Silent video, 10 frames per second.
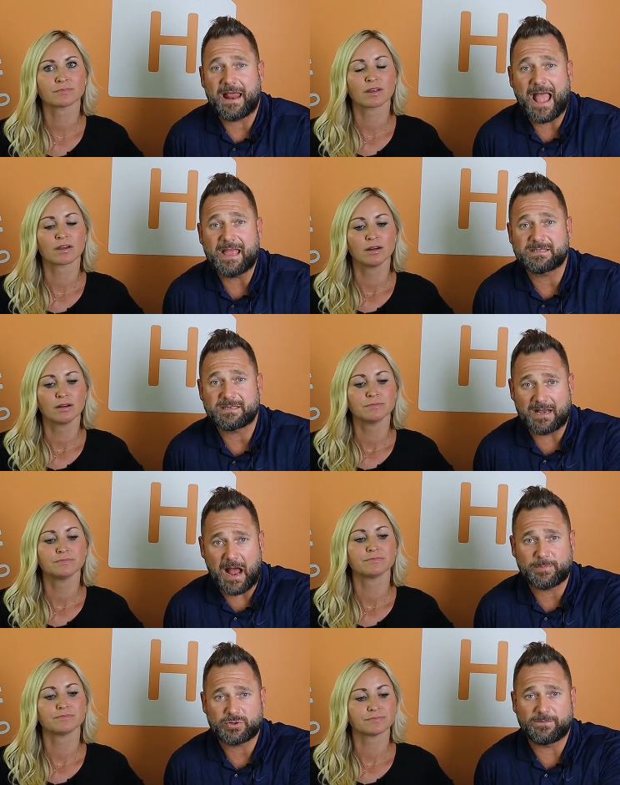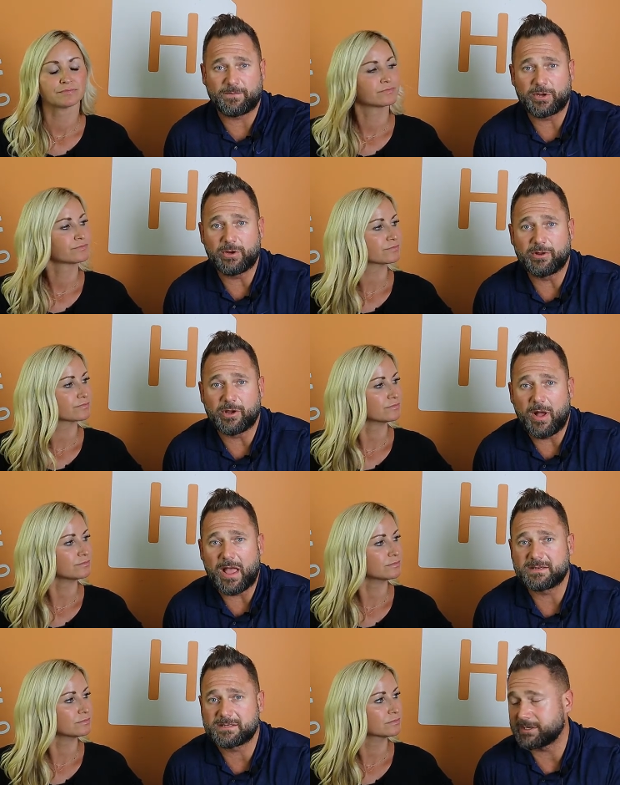Speaker 1: that has an option for you to
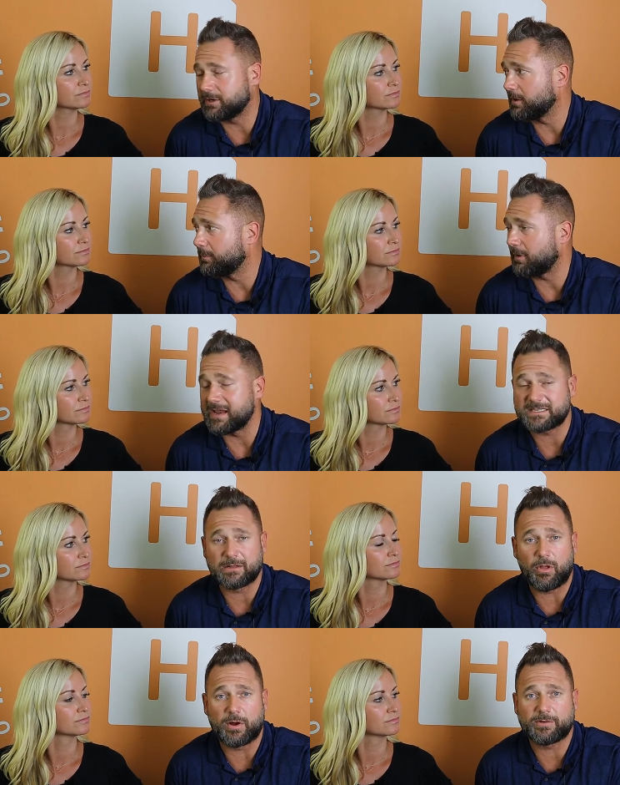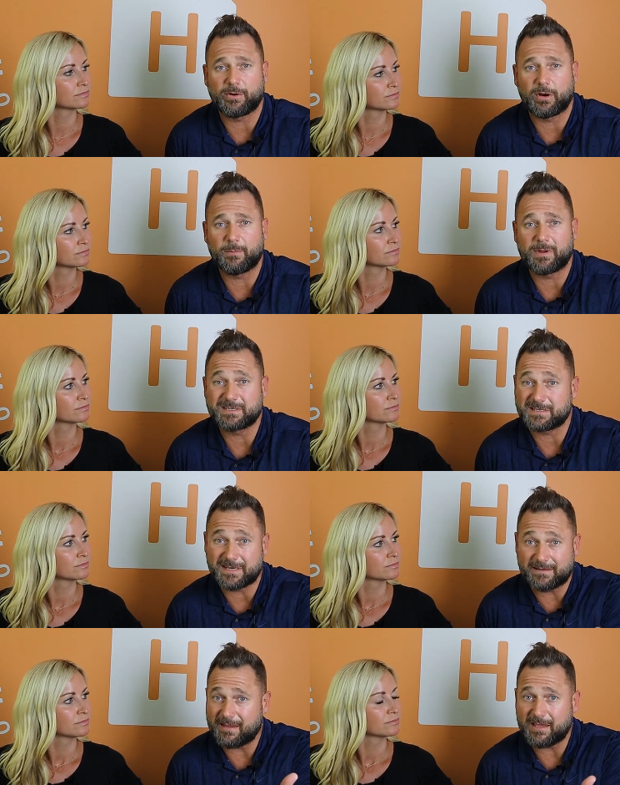go ahead and secure pricing long term, because
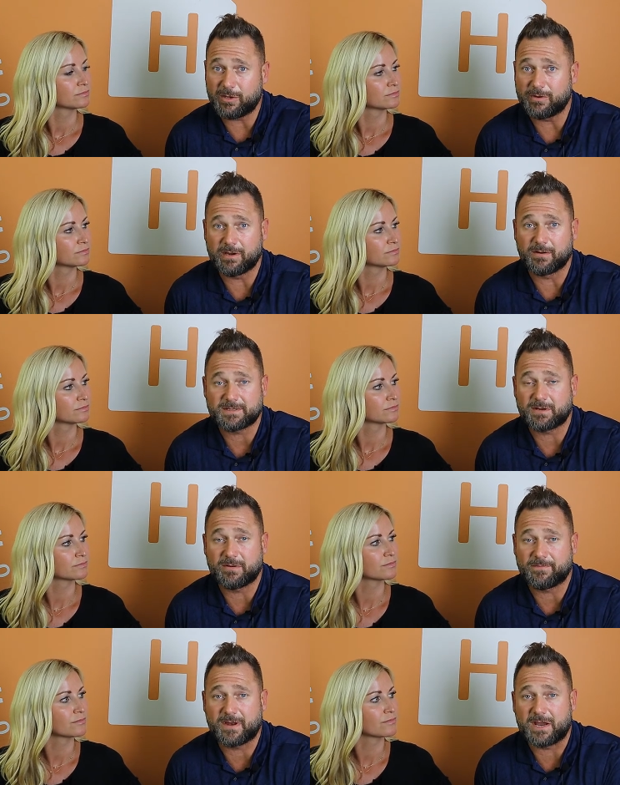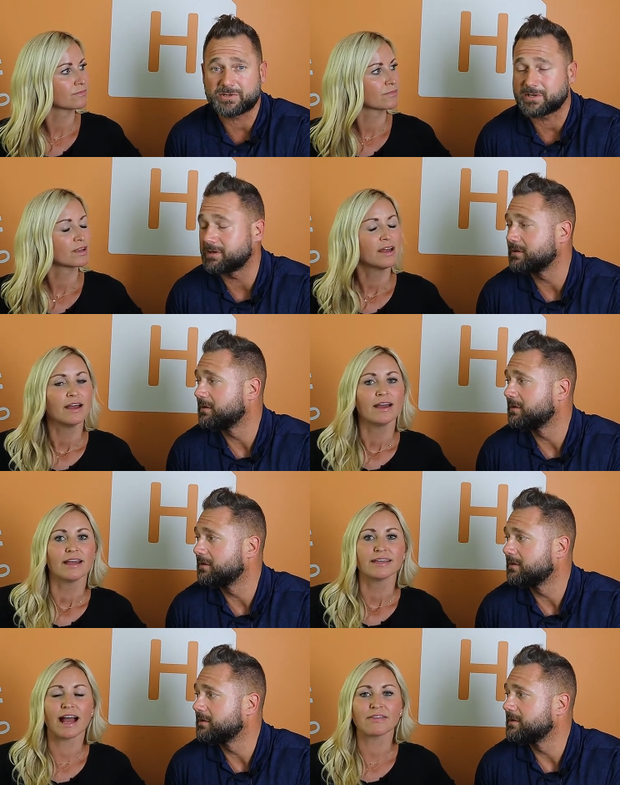it's going to take you a year or so to finish.
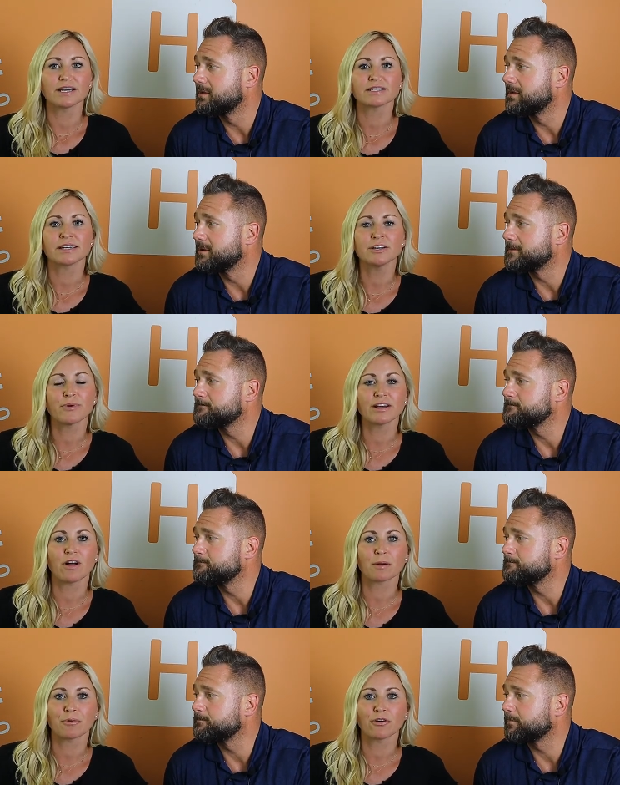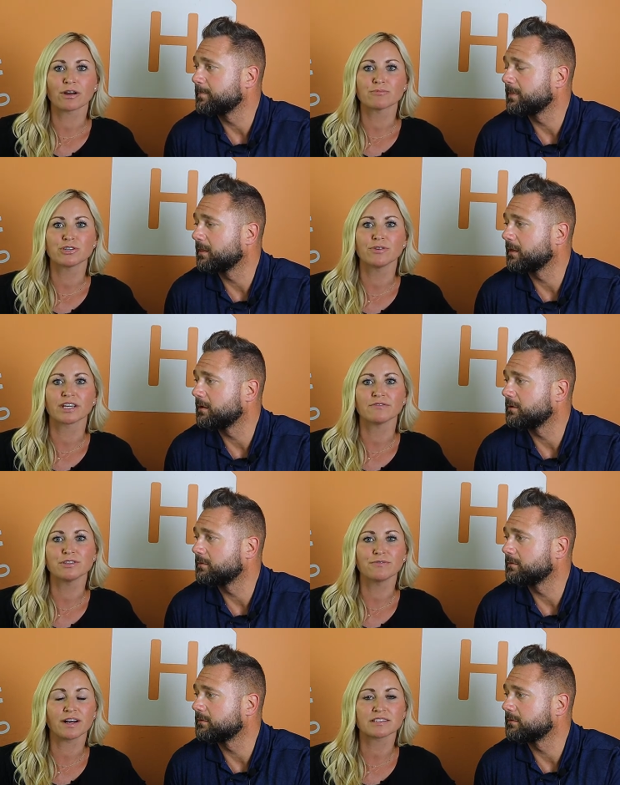
Speaker 2: Yeah, the extended rate lock program too, it
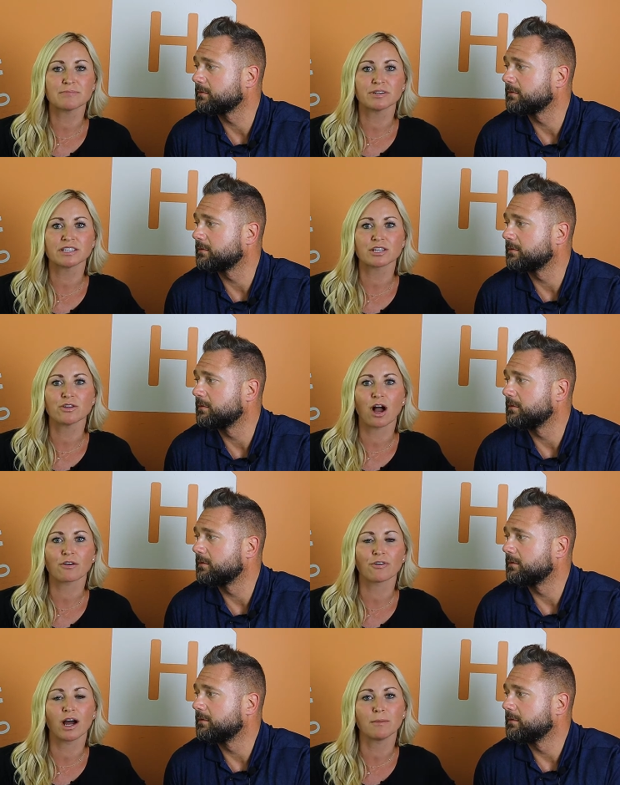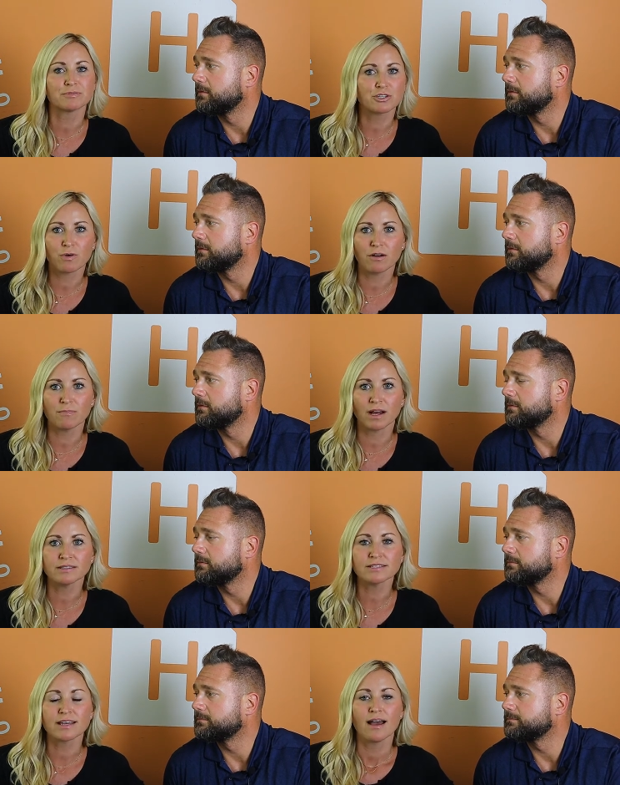gives you flexibility to lock for up to 12
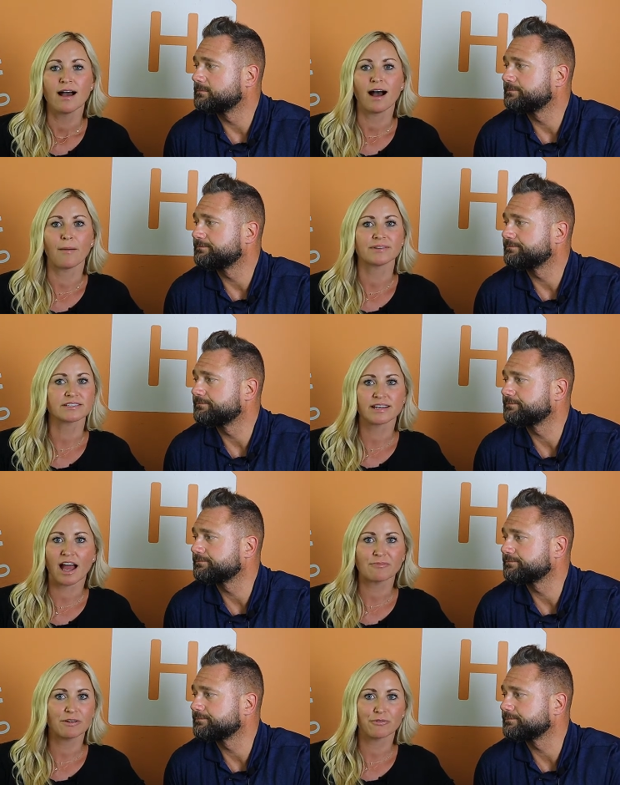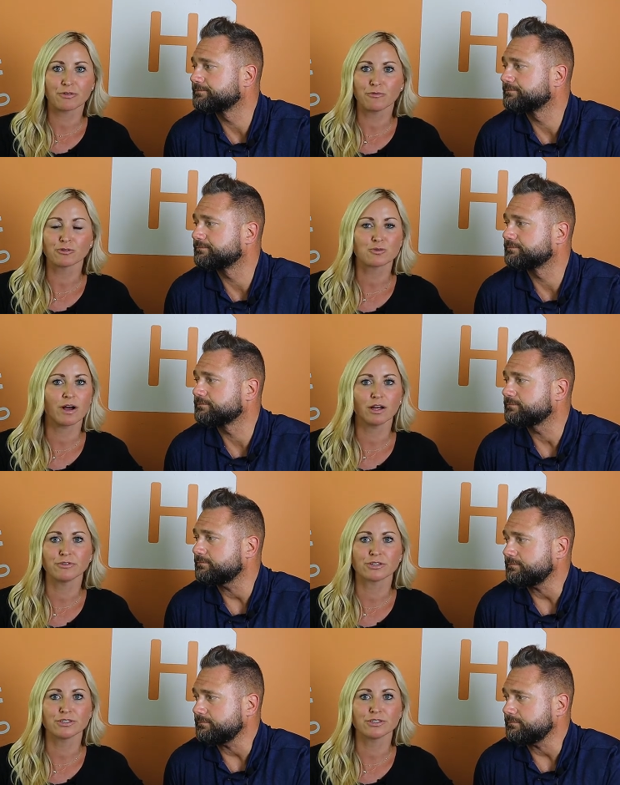months. It doesn't have to be for the full 12.